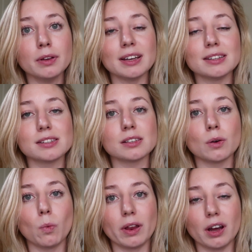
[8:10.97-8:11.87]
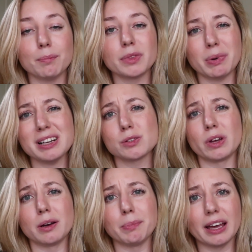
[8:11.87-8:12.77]
it's went up. The price
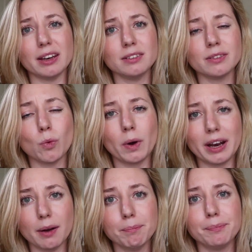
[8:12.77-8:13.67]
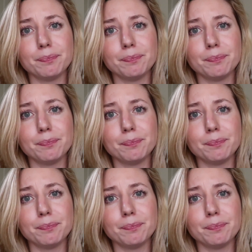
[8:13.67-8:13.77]
went up again. Went up.